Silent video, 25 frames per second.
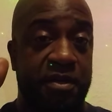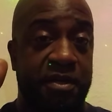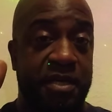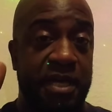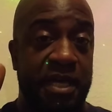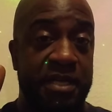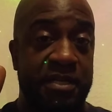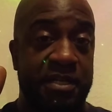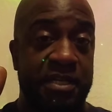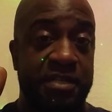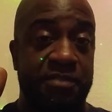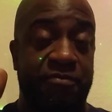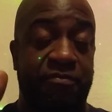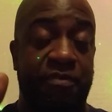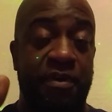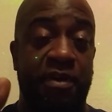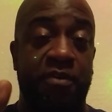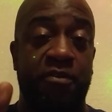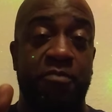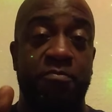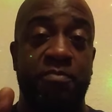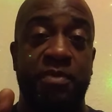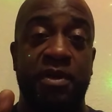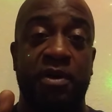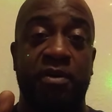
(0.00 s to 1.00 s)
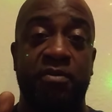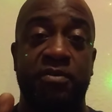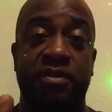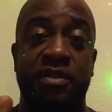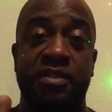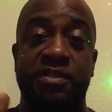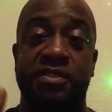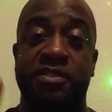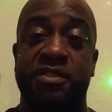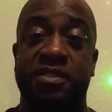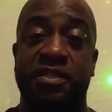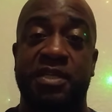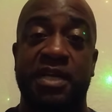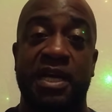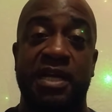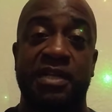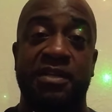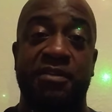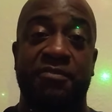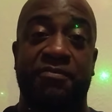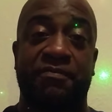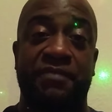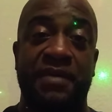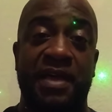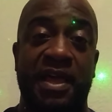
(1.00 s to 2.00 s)
Cut these federal buildings.
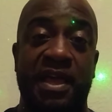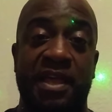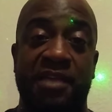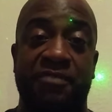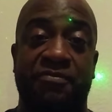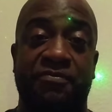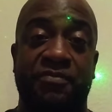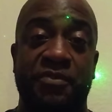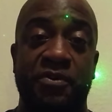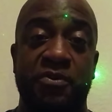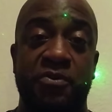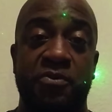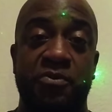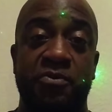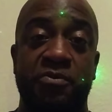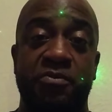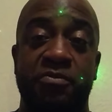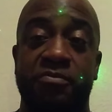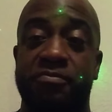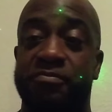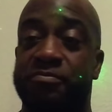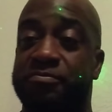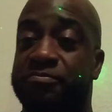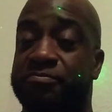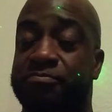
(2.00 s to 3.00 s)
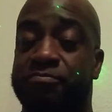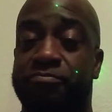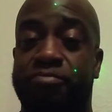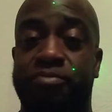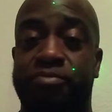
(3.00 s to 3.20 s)
Cut the fast food.